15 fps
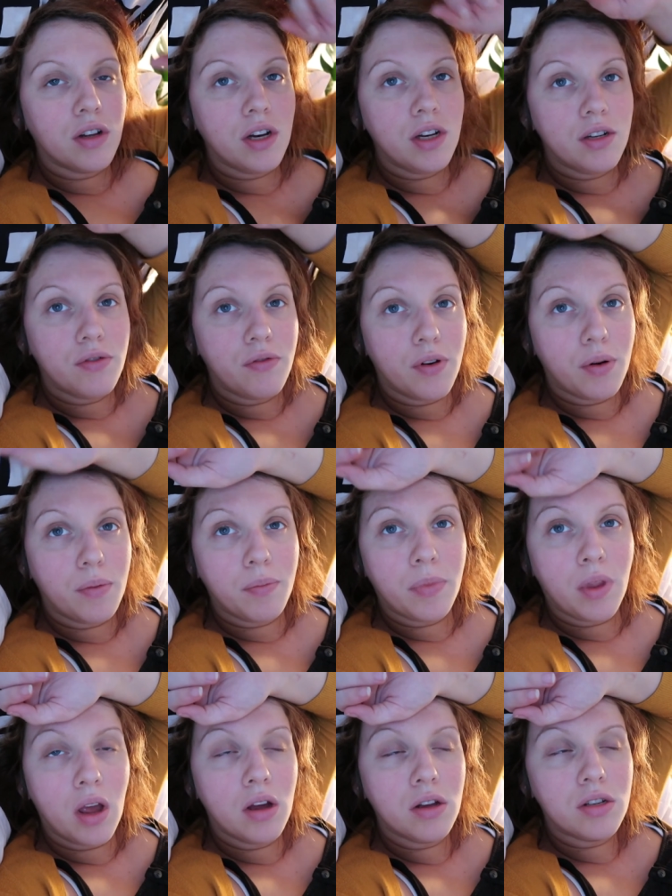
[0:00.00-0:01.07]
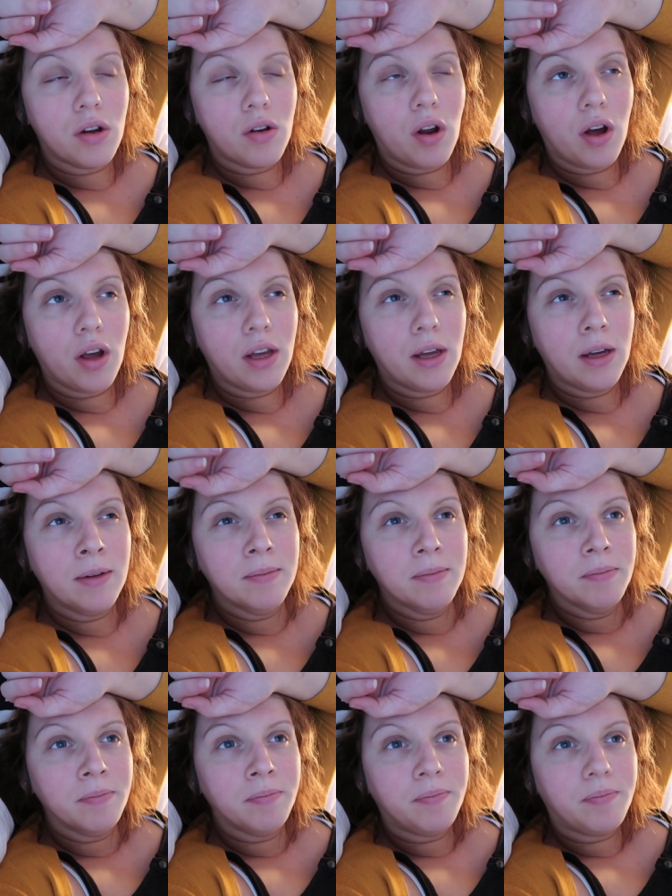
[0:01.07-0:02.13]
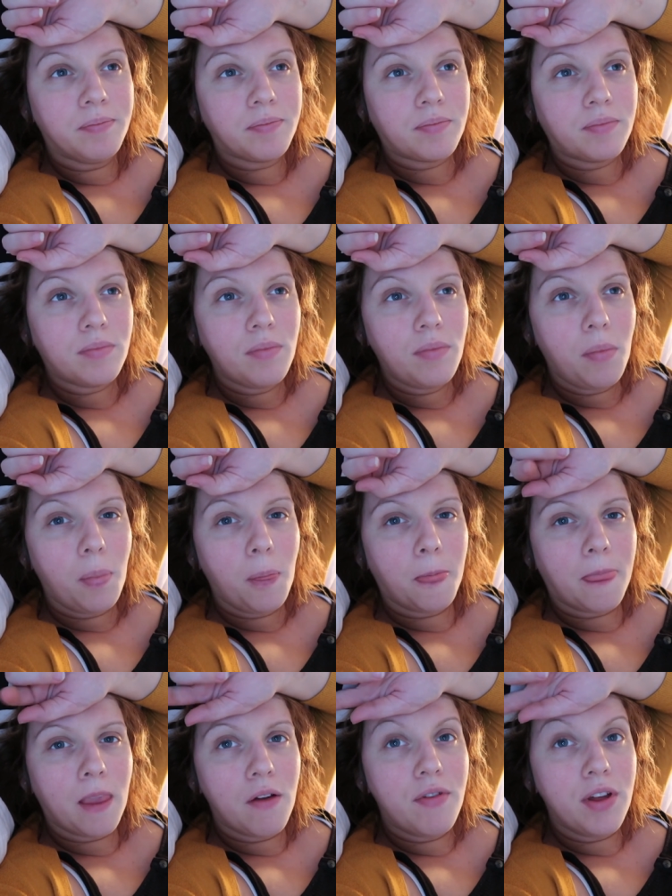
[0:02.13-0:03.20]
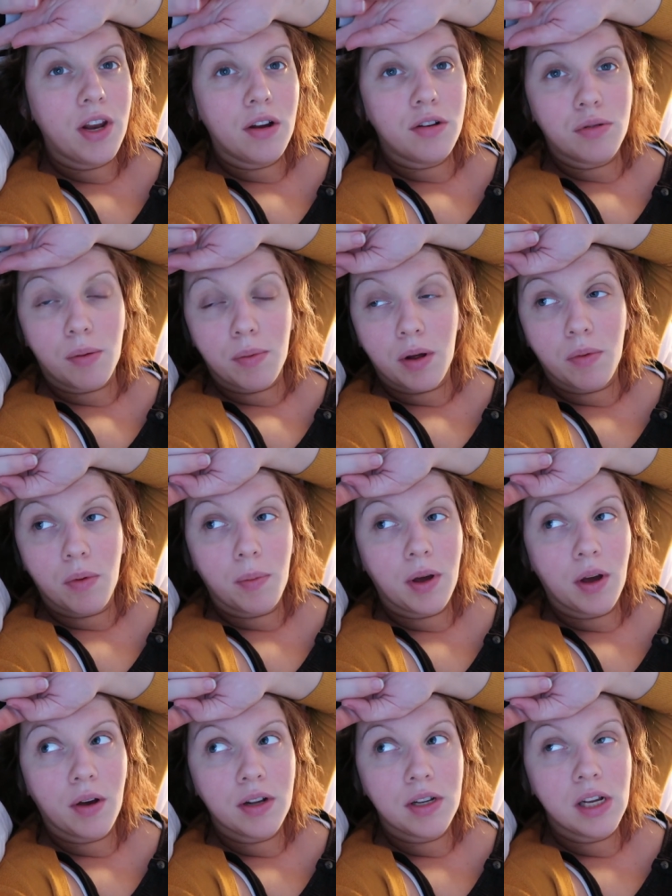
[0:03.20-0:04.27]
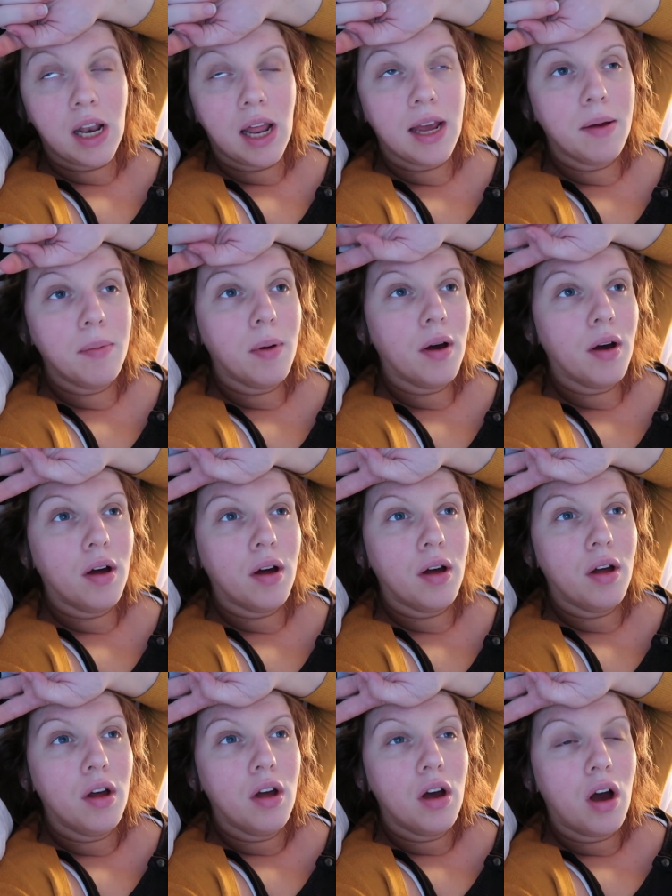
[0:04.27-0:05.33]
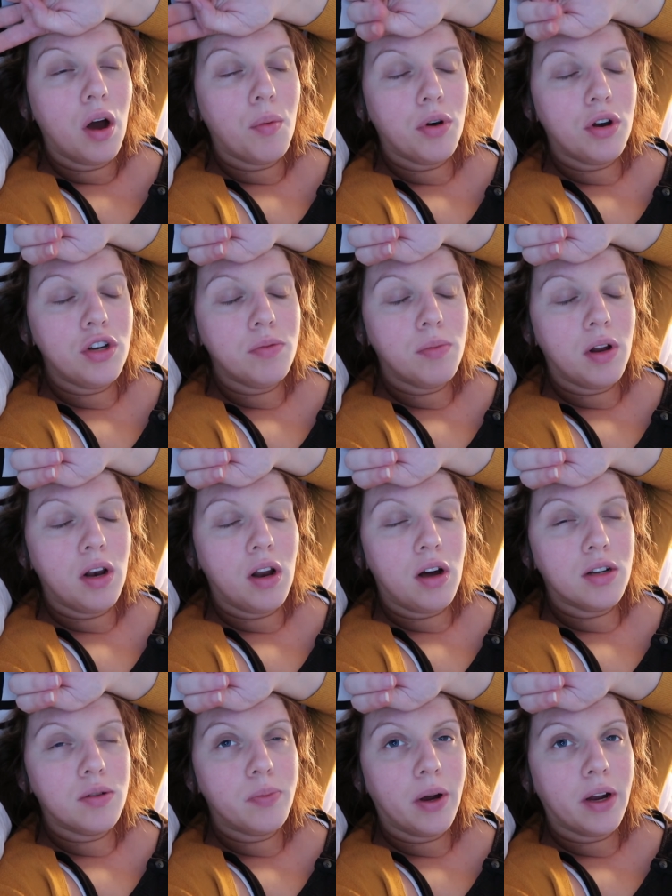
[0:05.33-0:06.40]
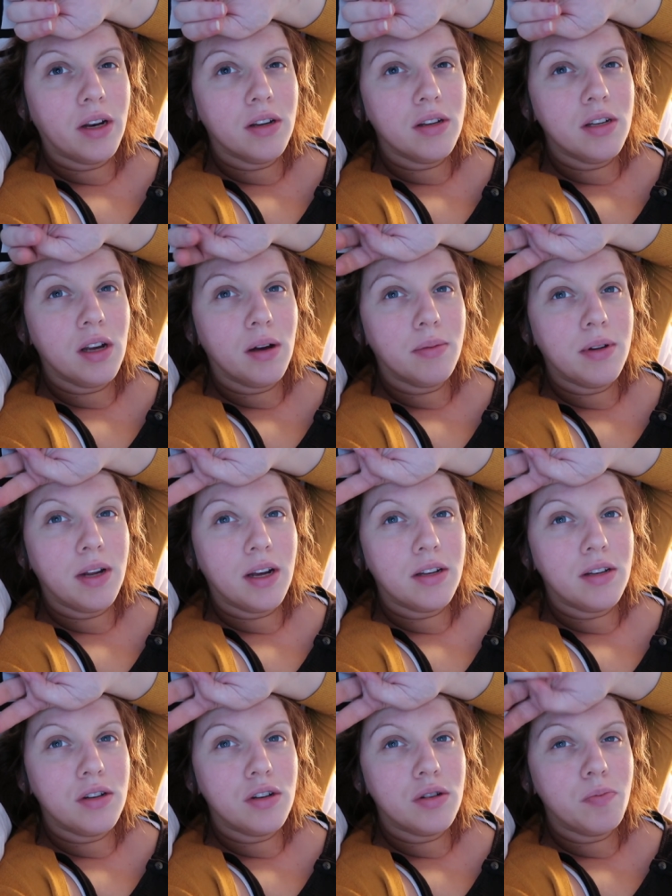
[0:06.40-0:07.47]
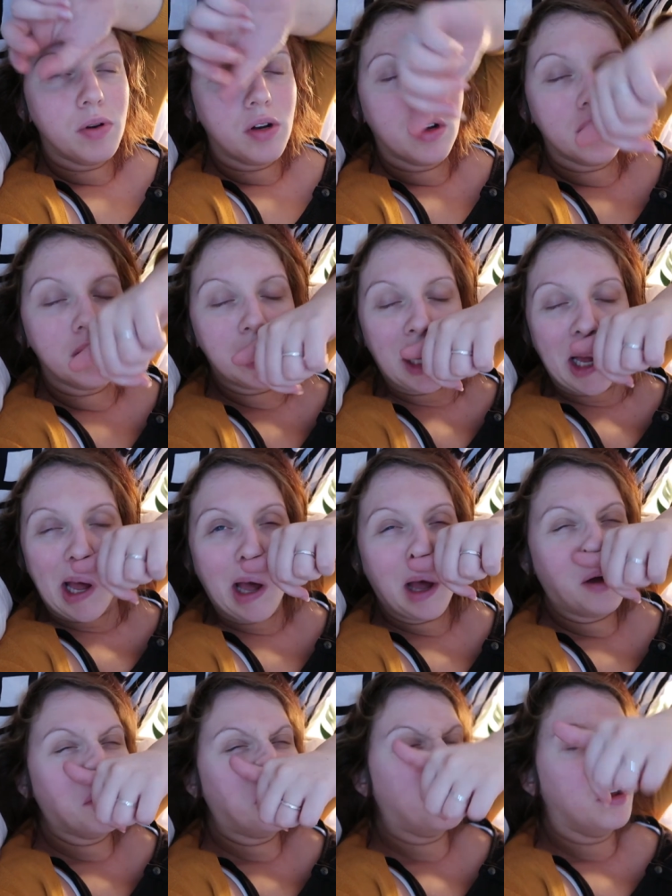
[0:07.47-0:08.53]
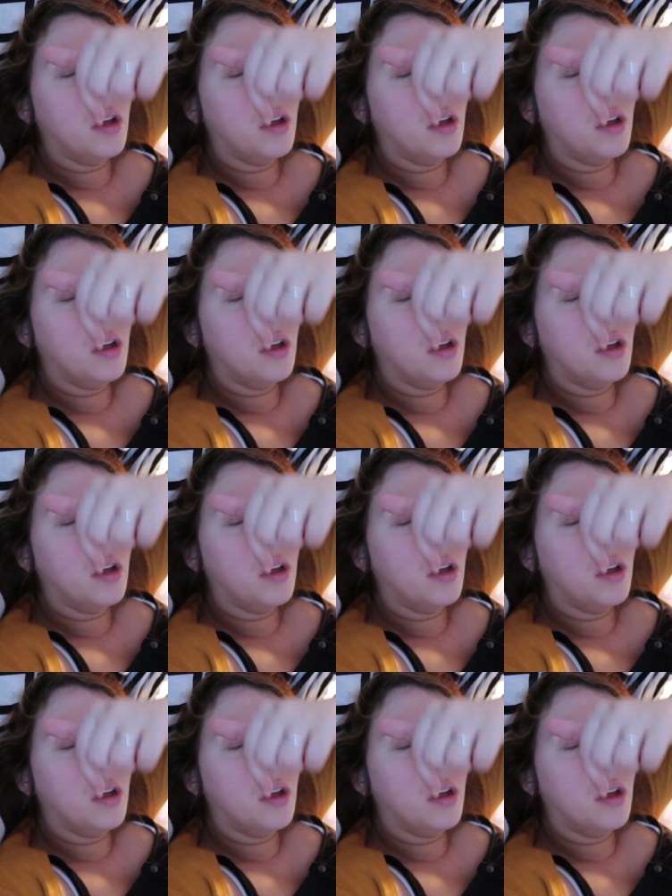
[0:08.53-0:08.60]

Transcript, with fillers: I need to film so like a video to upload when we go into labour I want to do my last pregnancy update because it'd just be nice to have